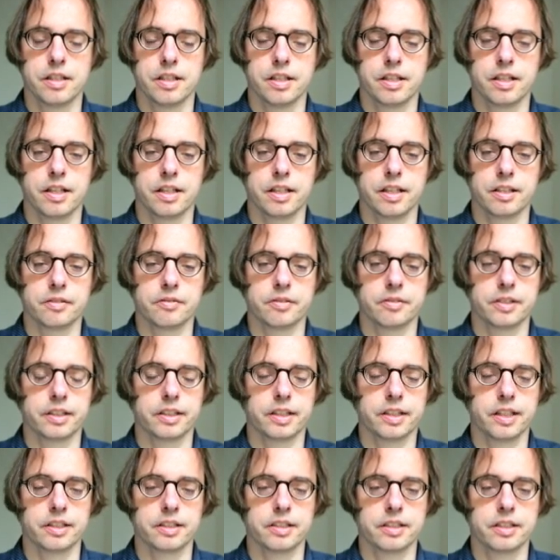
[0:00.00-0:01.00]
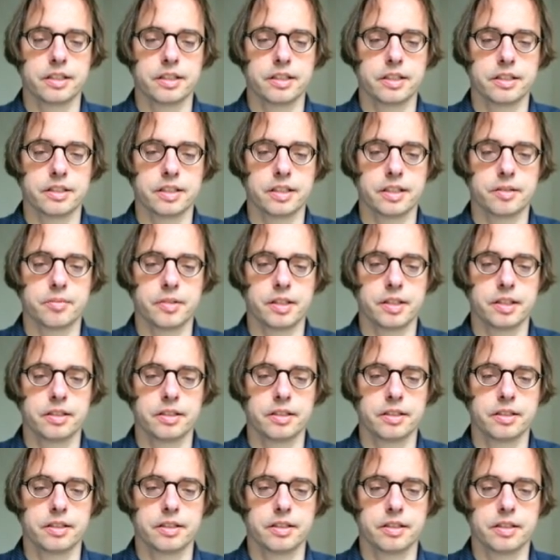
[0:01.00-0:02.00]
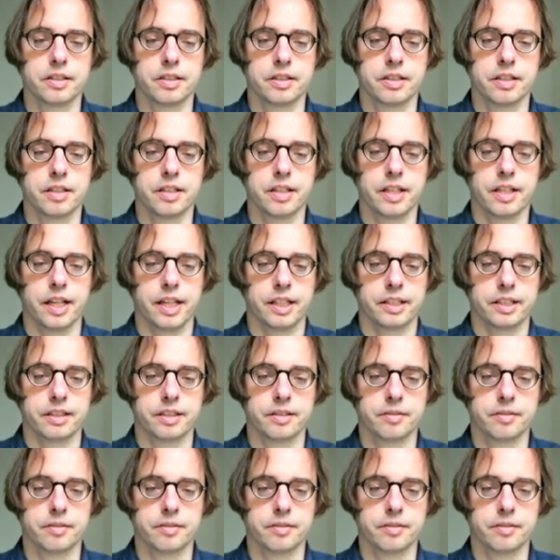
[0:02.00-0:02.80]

and we get sigma hat.